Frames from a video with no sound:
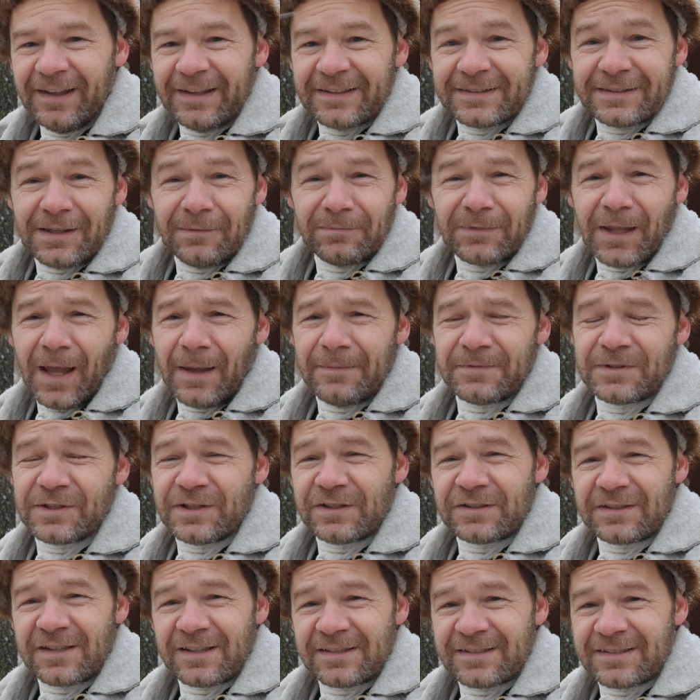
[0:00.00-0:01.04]
sometimes
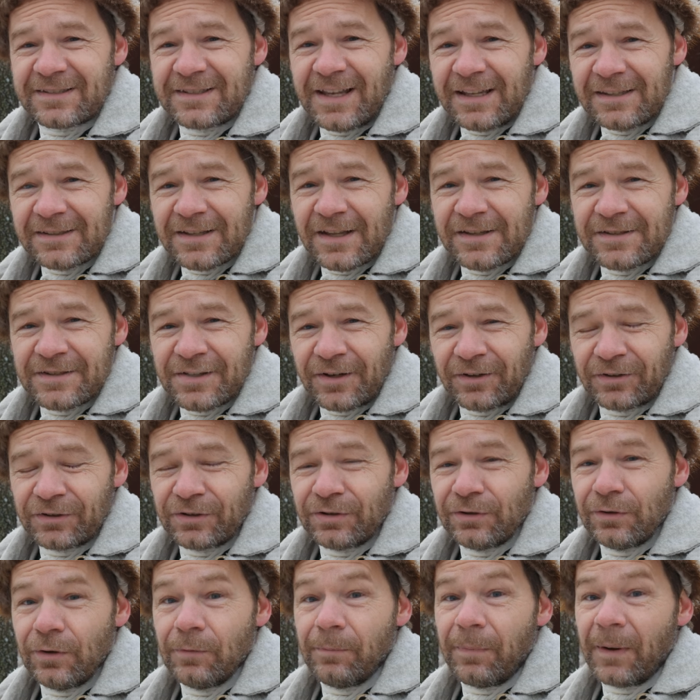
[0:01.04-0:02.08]
just a sentence or
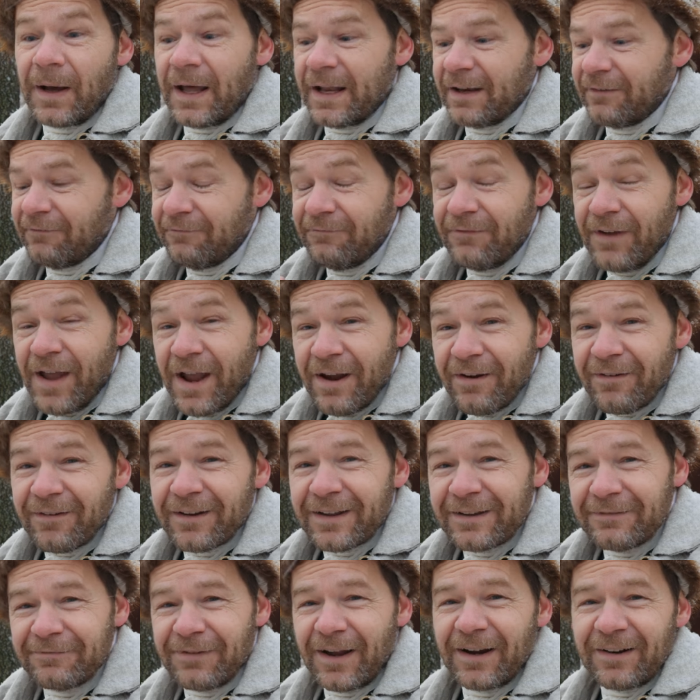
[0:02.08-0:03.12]
two, but
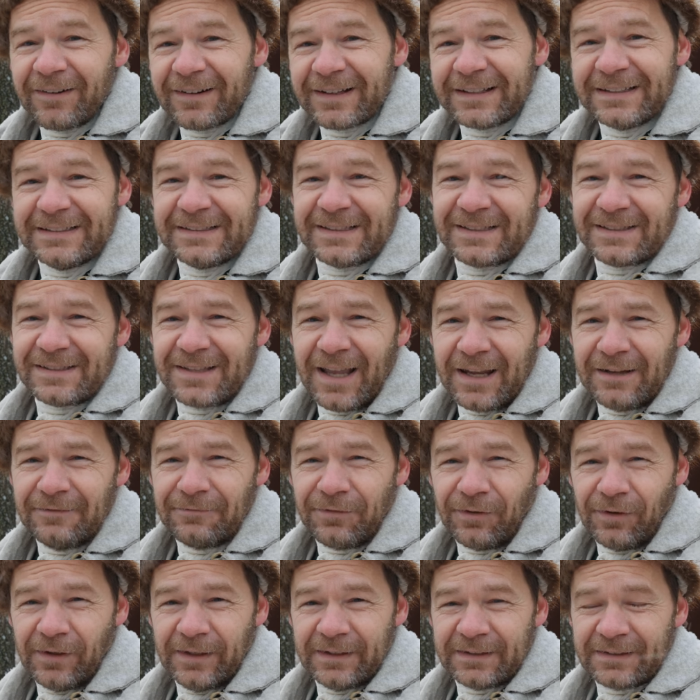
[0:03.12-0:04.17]
very, very
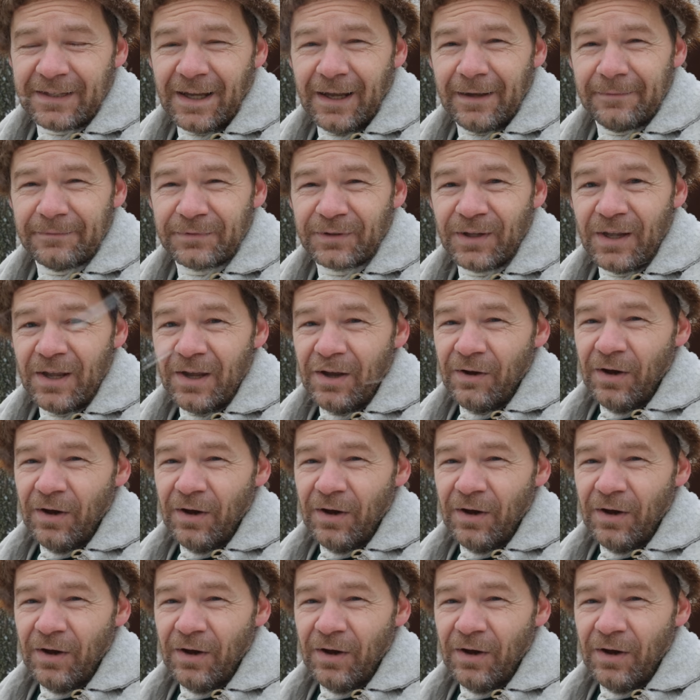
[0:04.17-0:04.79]
insightful at times.